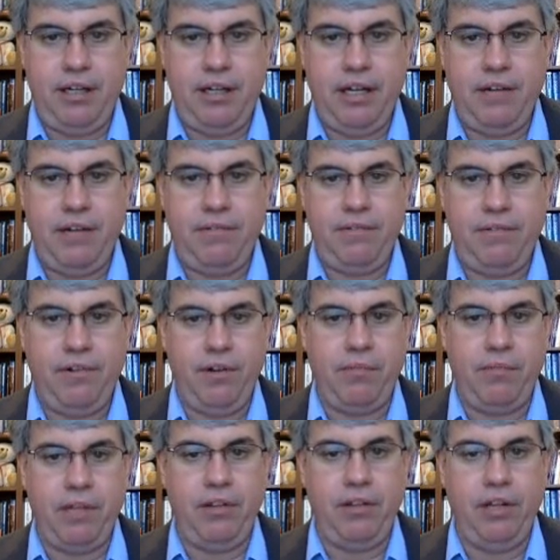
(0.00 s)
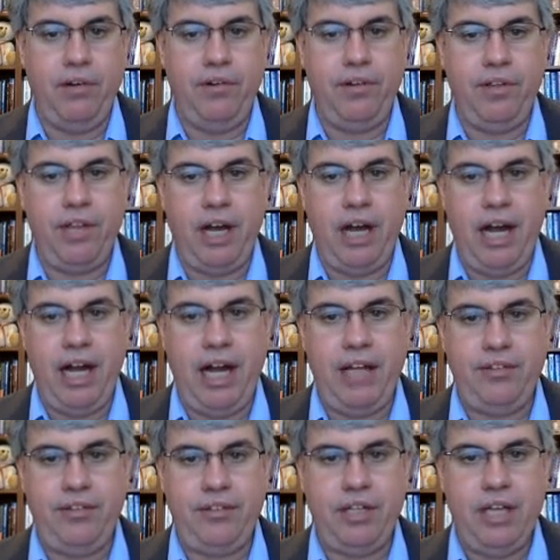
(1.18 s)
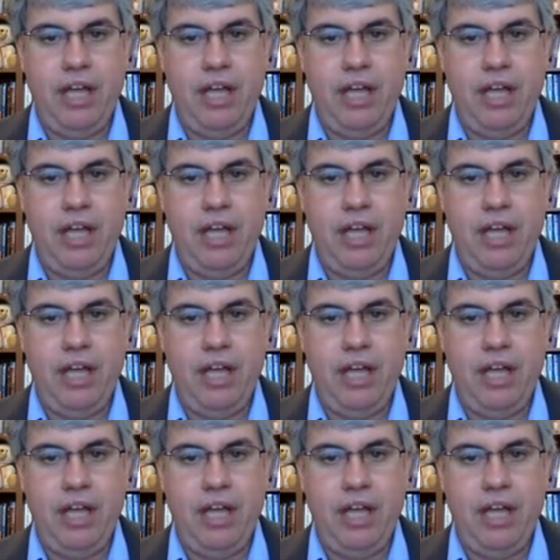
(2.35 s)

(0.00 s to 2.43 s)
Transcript: uh, going from the low to the highest.